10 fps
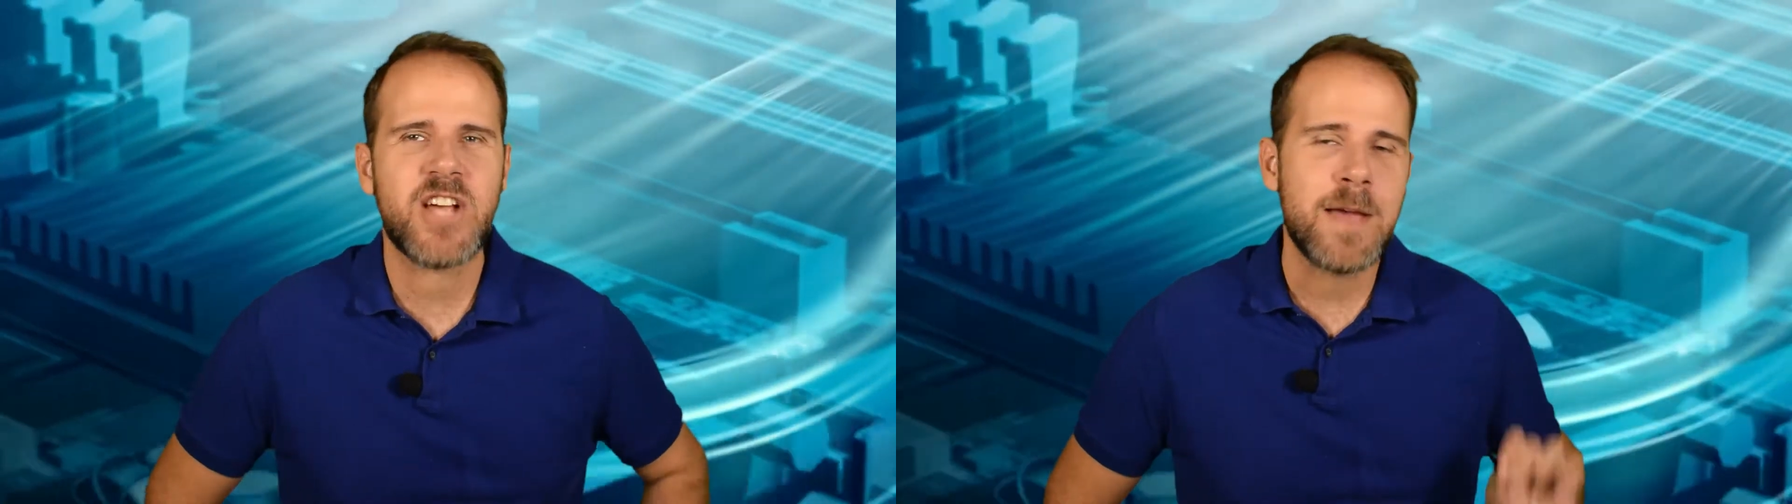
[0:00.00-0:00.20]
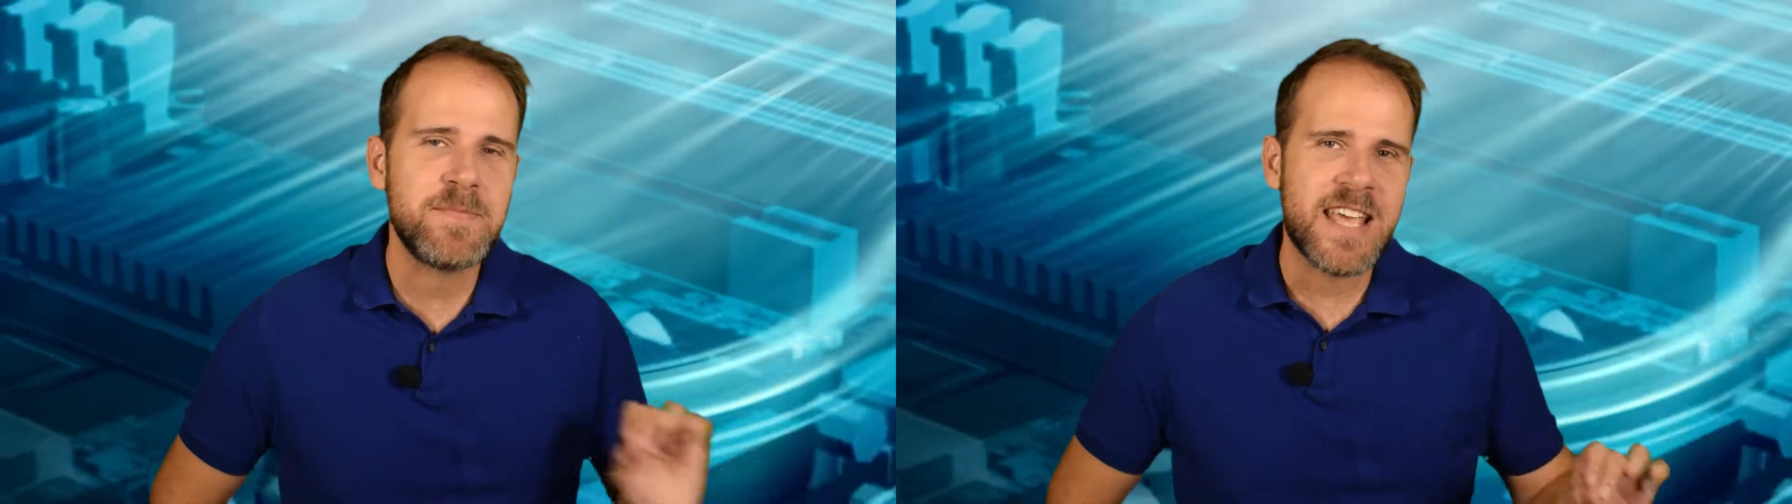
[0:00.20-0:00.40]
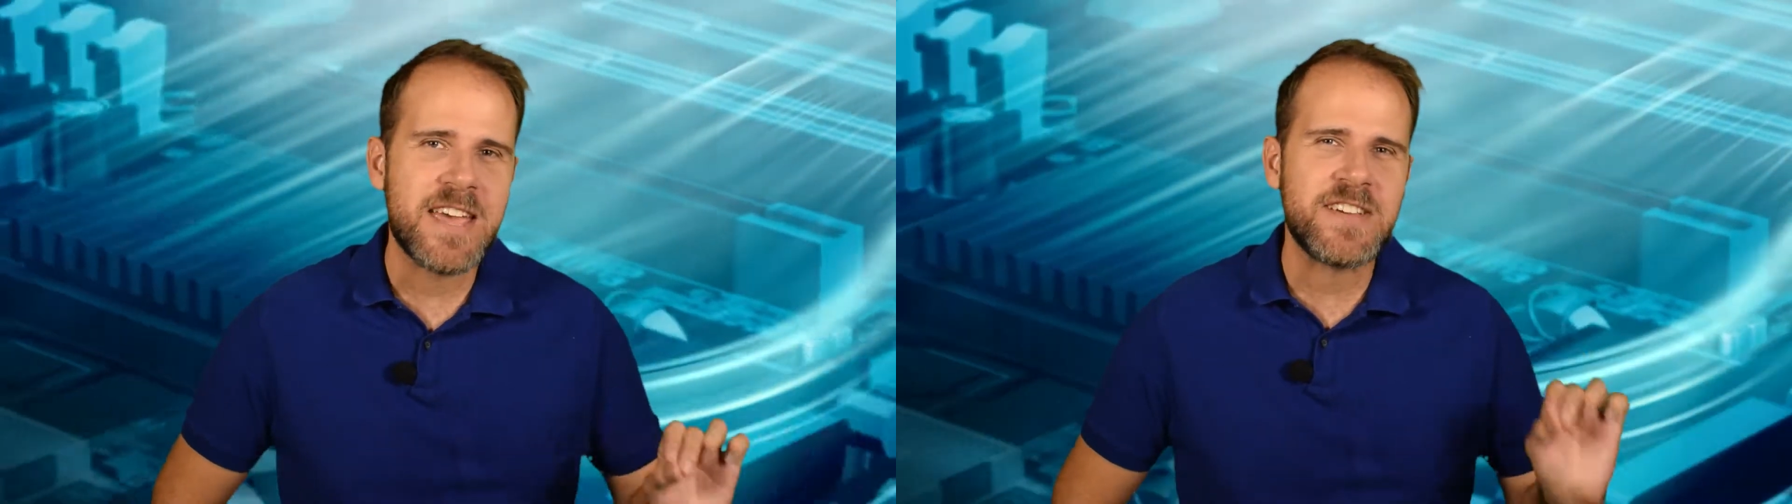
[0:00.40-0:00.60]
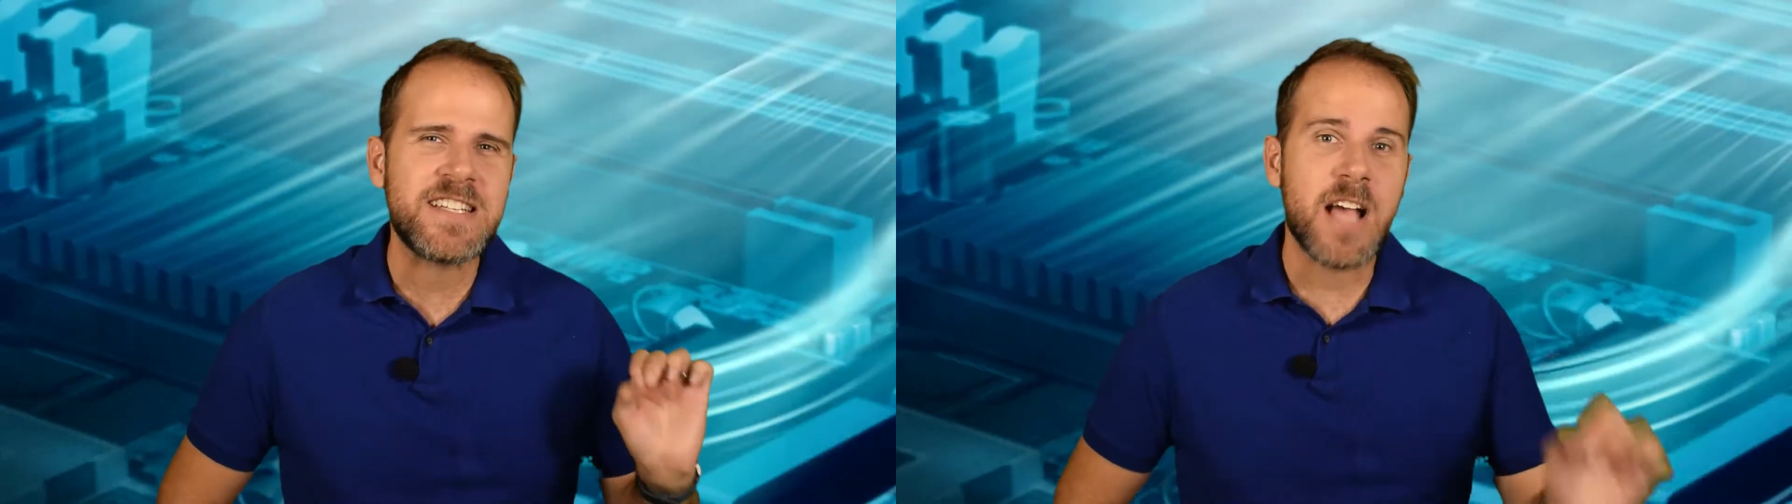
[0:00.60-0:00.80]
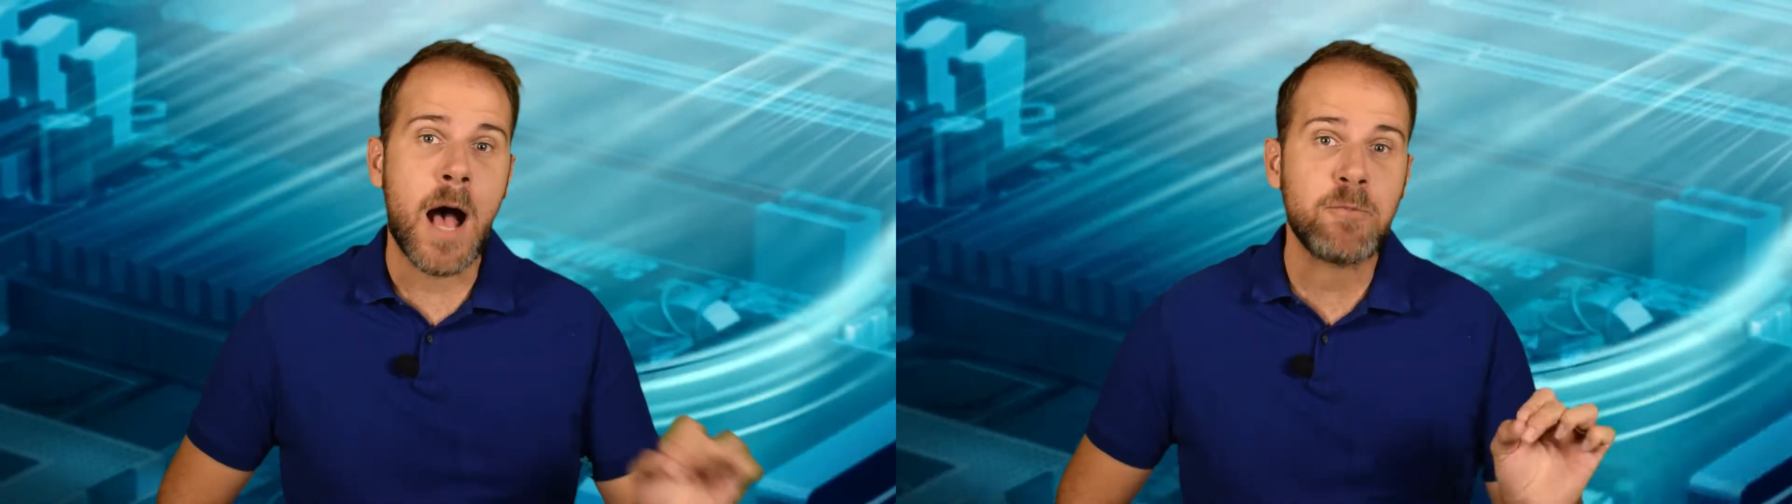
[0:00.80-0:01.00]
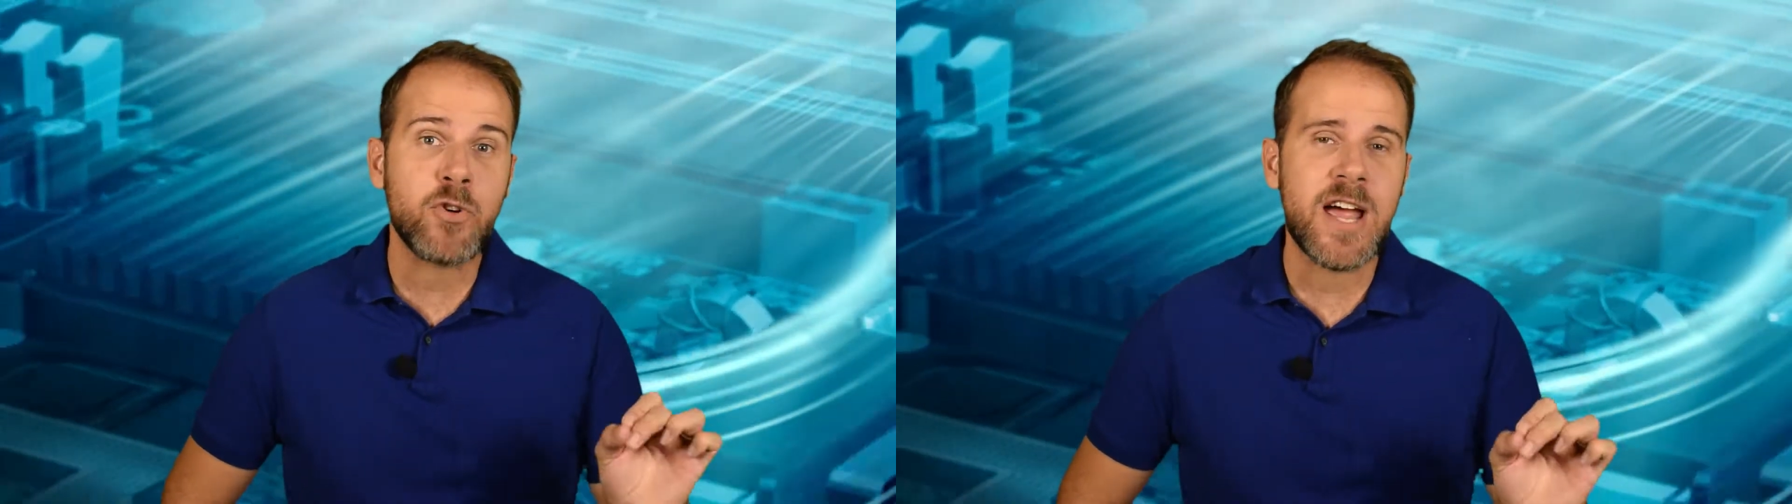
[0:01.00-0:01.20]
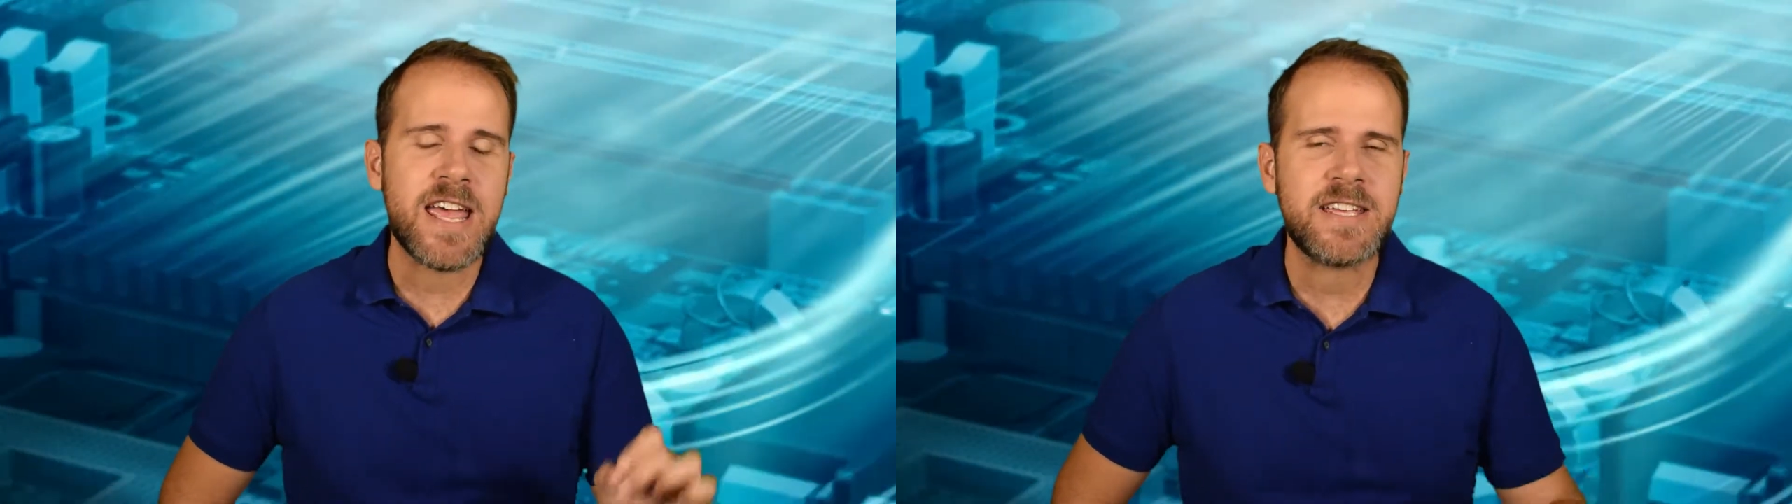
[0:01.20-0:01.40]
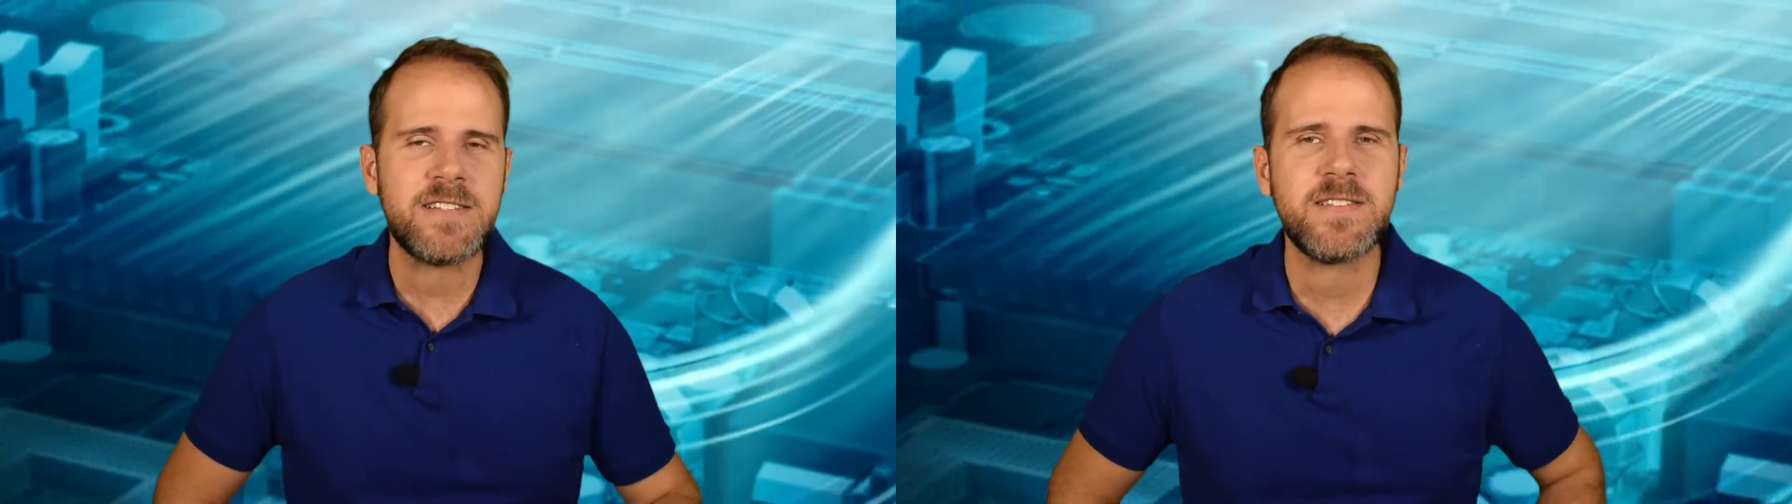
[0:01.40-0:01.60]
time savings,
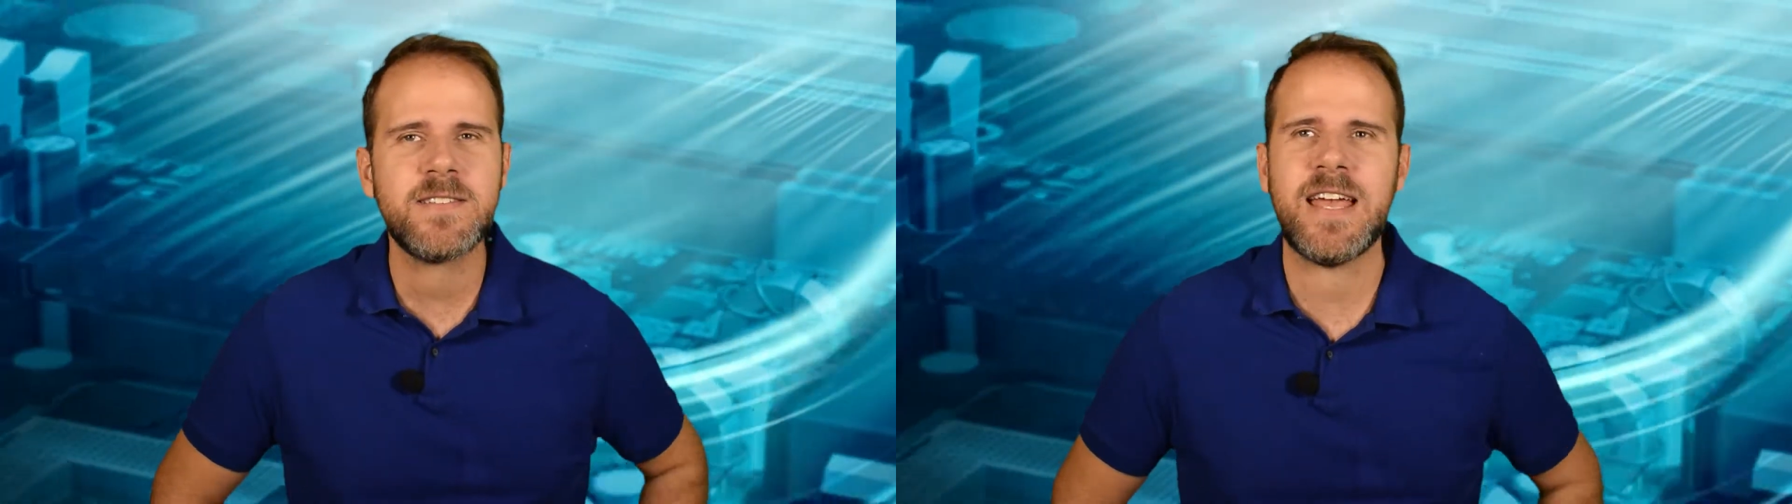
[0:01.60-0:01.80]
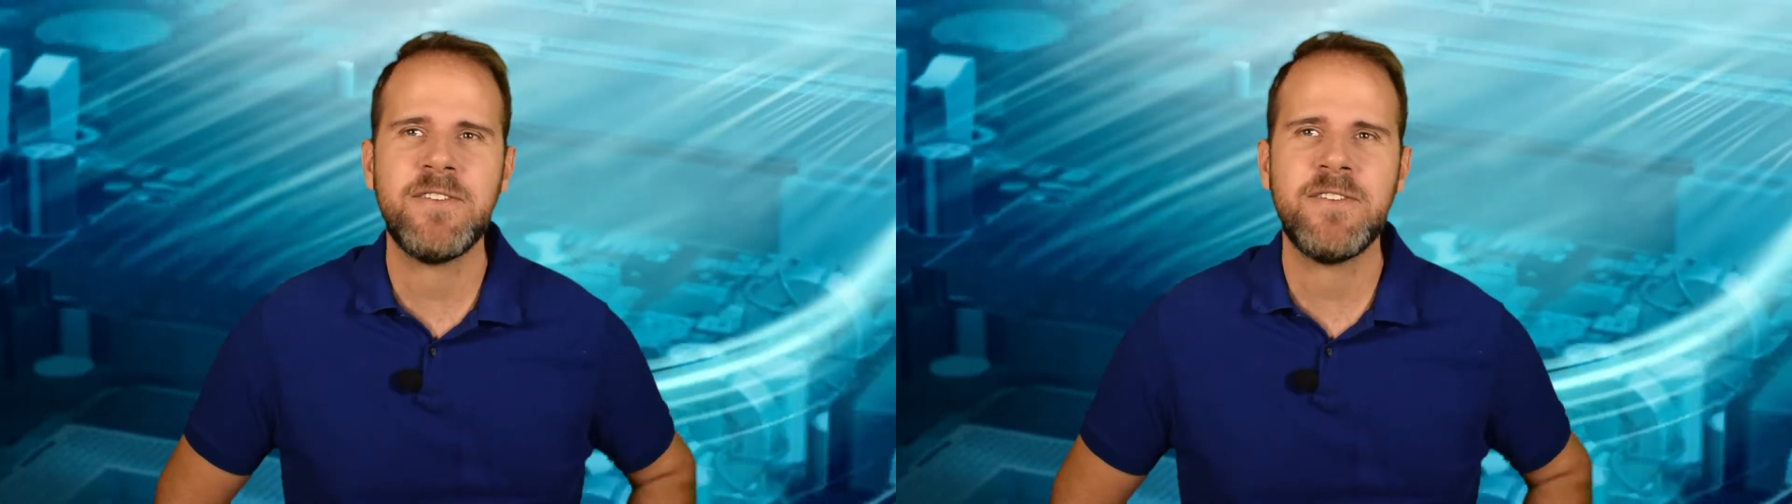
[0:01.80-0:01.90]
upgrades,